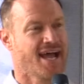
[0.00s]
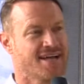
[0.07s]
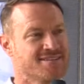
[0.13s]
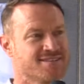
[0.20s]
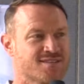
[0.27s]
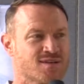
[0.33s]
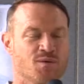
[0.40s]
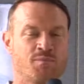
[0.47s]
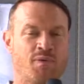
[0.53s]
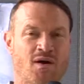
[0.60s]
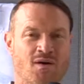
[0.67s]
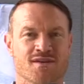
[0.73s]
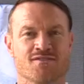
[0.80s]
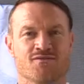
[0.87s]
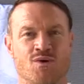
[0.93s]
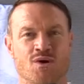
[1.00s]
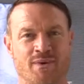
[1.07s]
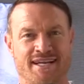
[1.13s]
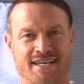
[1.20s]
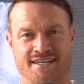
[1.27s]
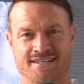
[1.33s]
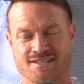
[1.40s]
And so part of what we
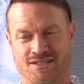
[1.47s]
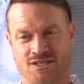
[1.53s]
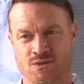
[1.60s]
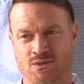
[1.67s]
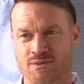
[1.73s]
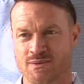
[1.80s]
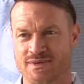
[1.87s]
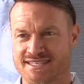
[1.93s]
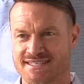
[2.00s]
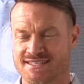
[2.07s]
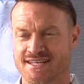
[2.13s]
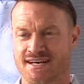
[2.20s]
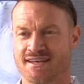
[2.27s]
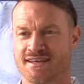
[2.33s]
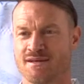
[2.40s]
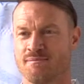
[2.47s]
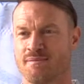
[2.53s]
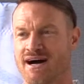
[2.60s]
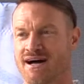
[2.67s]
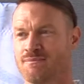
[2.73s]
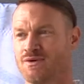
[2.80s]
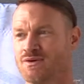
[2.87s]
need to do when we study the
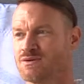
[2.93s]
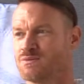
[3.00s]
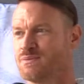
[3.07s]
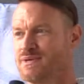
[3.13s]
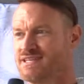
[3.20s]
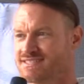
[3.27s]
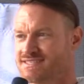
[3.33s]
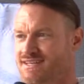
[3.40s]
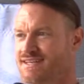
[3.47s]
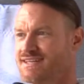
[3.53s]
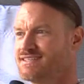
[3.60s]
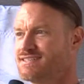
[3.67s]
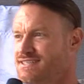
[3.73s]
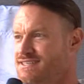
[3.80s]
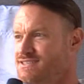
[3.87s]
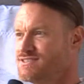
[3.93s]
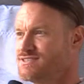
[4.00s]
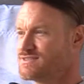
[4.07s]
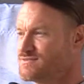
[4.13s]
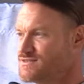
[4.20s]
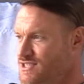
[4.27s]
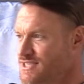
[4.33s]
Bible and when we study the teachings
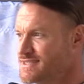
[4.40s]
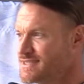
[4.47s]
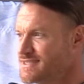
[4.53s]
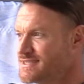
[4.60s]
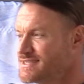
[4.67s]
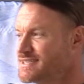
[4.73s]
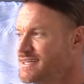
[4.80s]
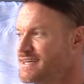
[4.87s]
of Jesus